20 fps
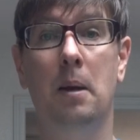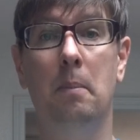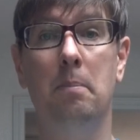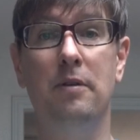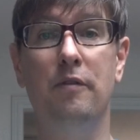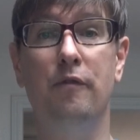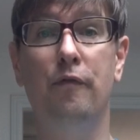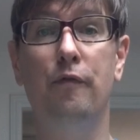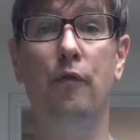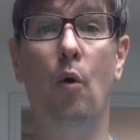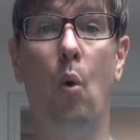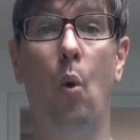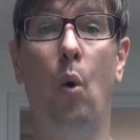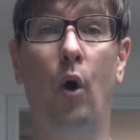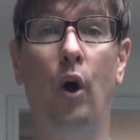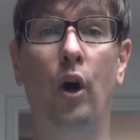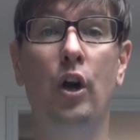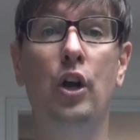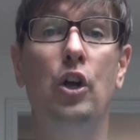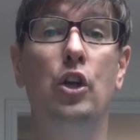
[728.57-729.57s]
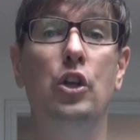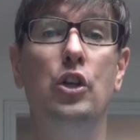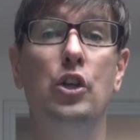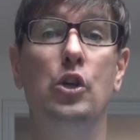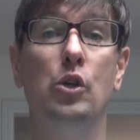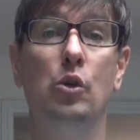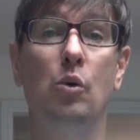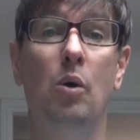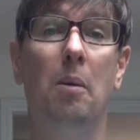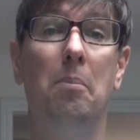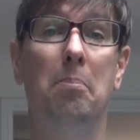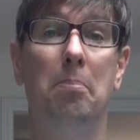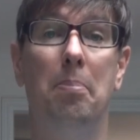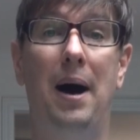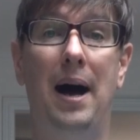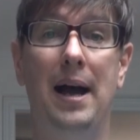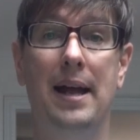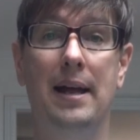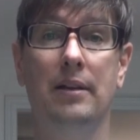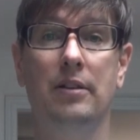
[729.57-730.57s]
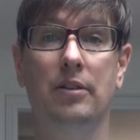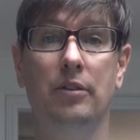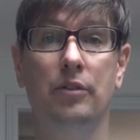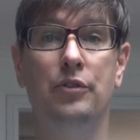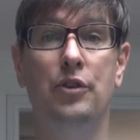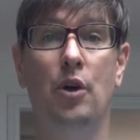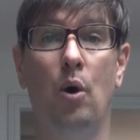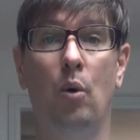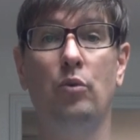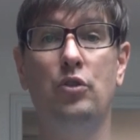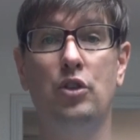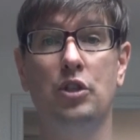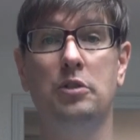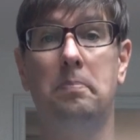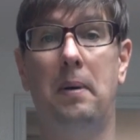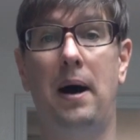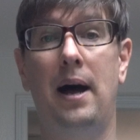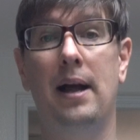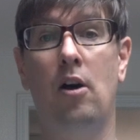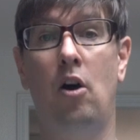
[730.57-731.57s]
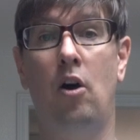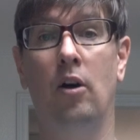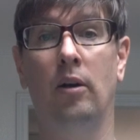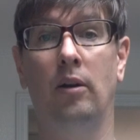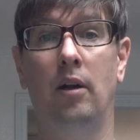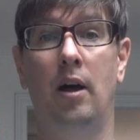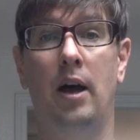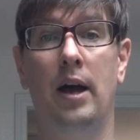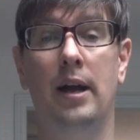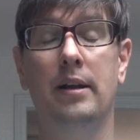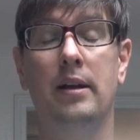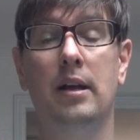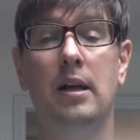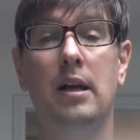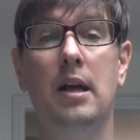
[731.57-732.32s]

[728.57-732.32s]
before you buy it. Don't just buy online.